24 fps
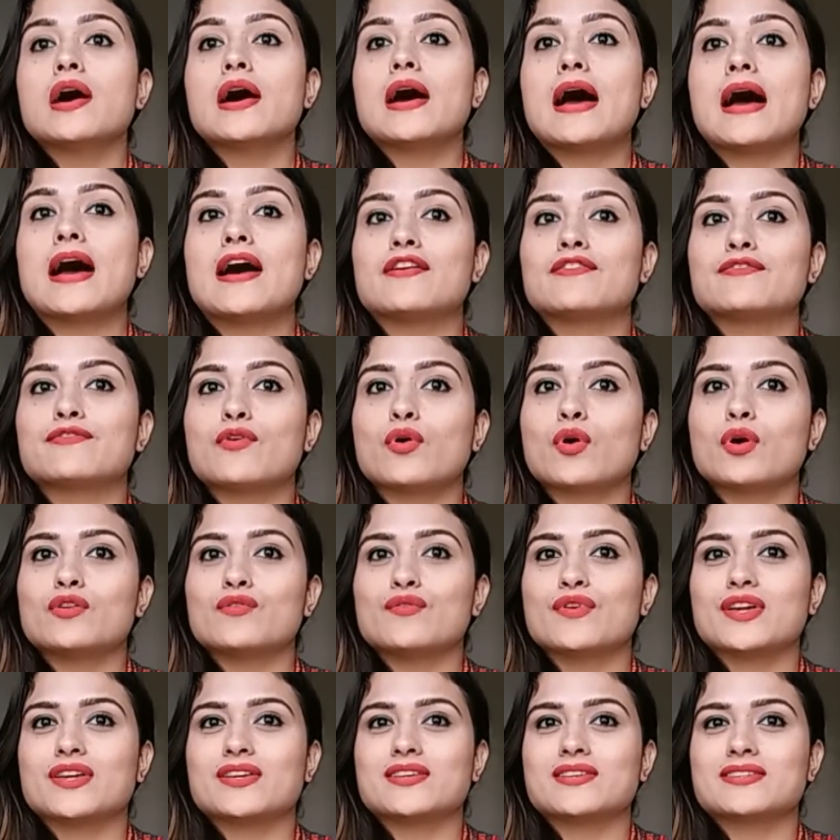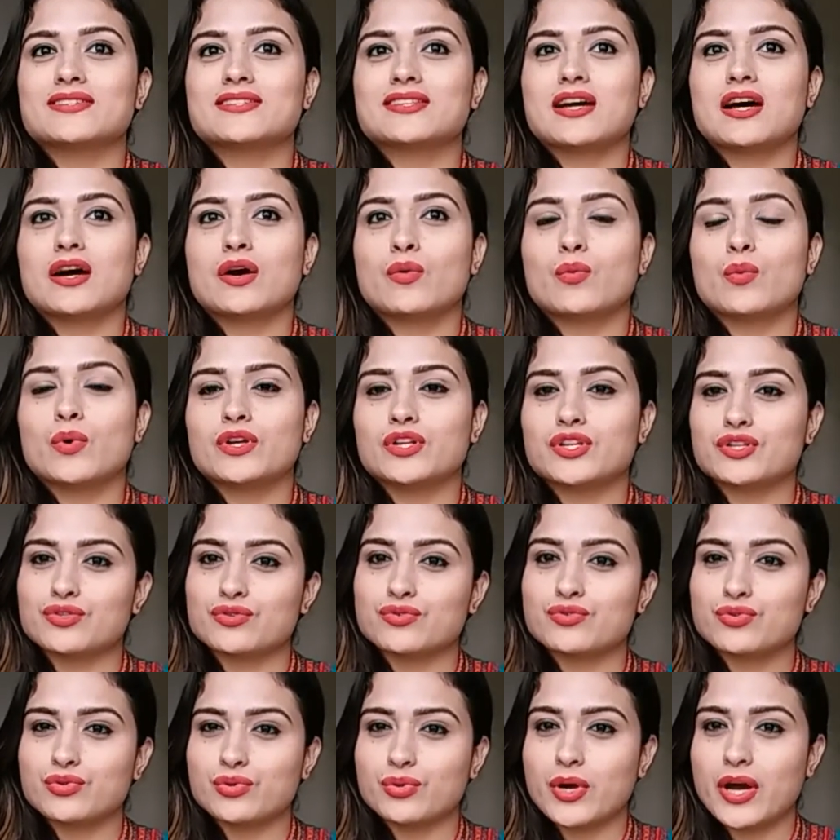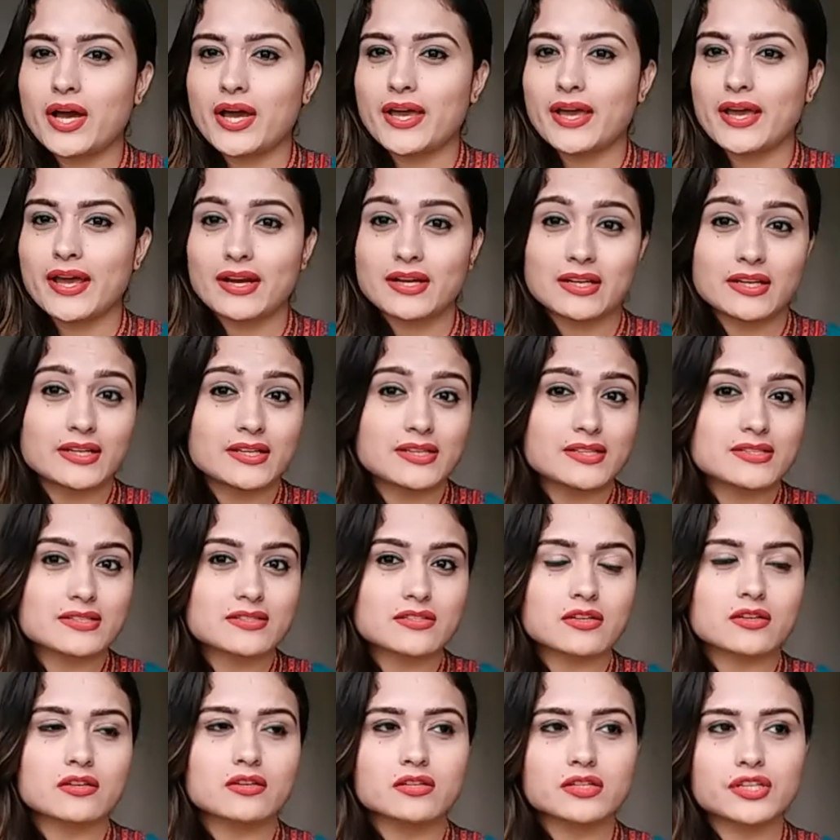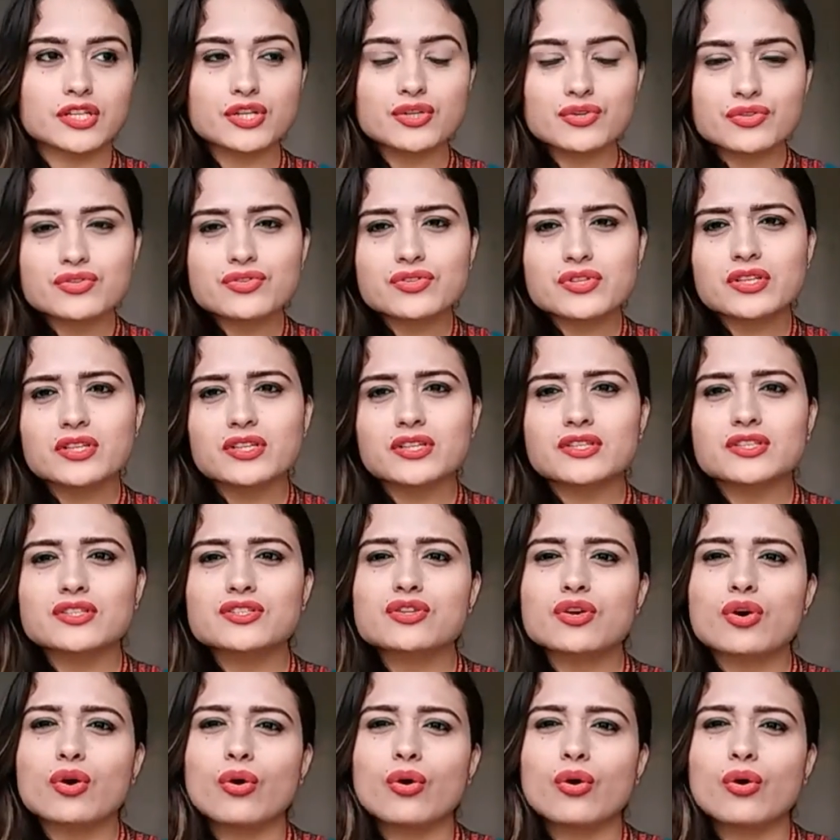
have always wanted to try at least a deodorant